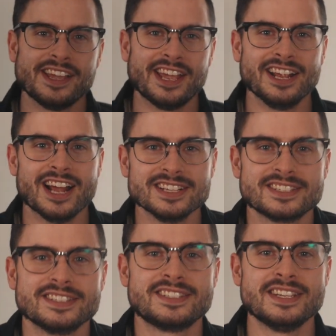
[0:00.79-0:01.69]
Hey
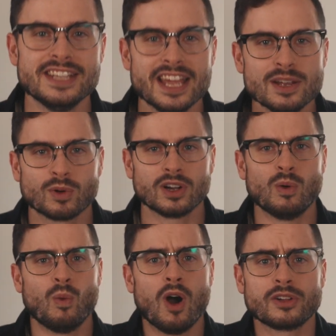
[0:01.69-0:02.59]
guys, today we're going to
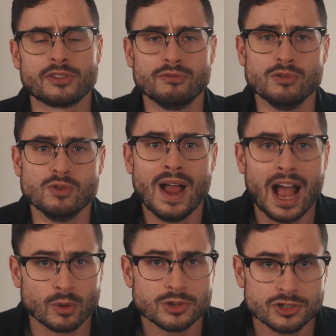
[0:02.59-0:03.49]
walk through
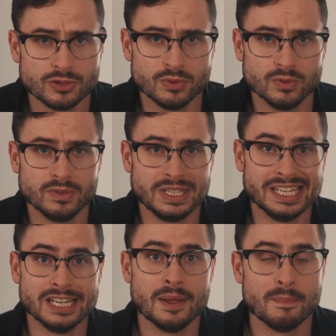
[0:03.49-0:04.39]
how to shoot
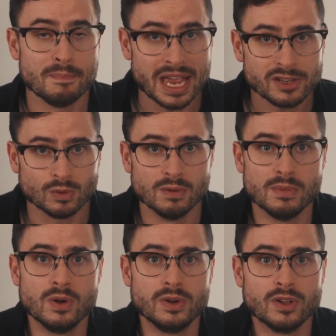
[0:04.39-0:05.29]
in manual
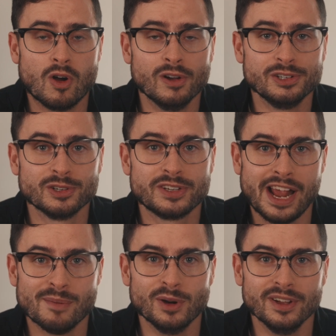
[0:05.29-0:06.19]
mode on your
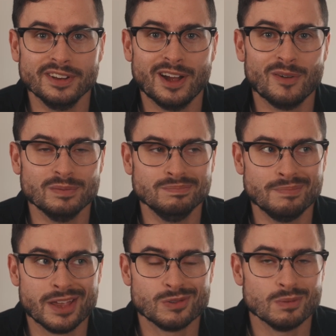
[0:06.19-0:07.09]
camera. Now,
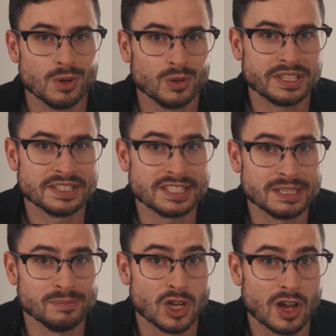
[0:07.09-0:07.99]
manual mode can
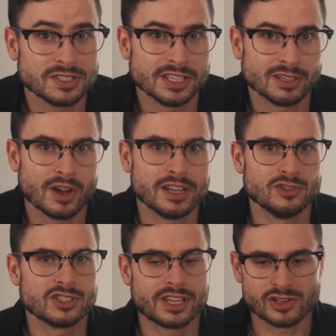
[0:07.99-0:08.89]
seem daunting, right? You
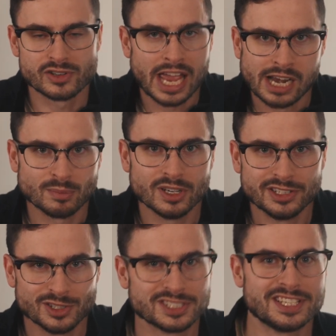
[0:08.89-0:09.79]
just get your camera,
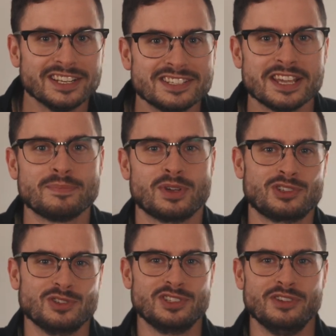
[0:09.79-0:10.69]
you're excited to take
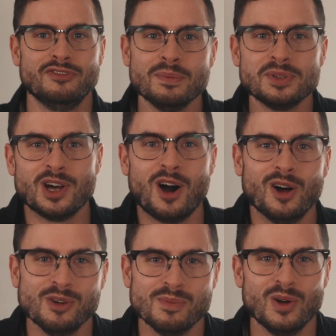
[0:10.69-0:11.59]
pictures, you flip it to
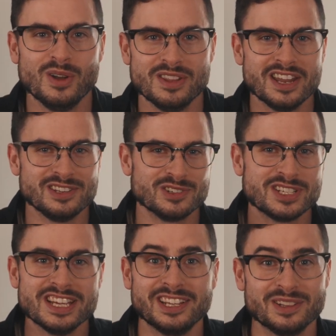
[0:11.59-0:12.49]
auto mode, and then you're
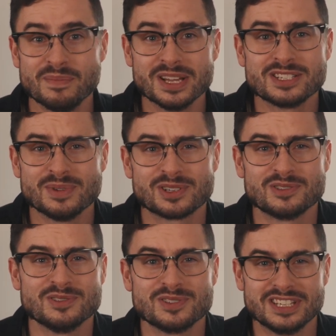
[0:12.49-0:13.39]
taking the best
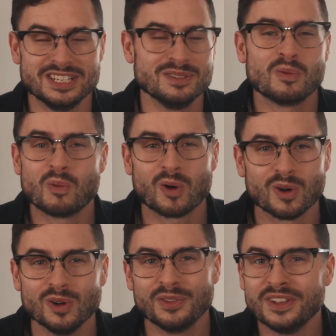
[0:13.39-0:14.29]
pictures in the
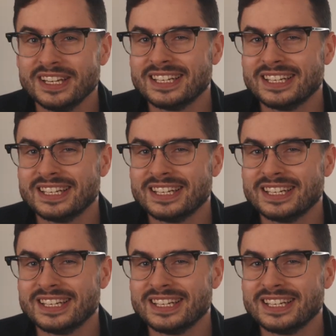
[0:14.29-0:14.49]
world.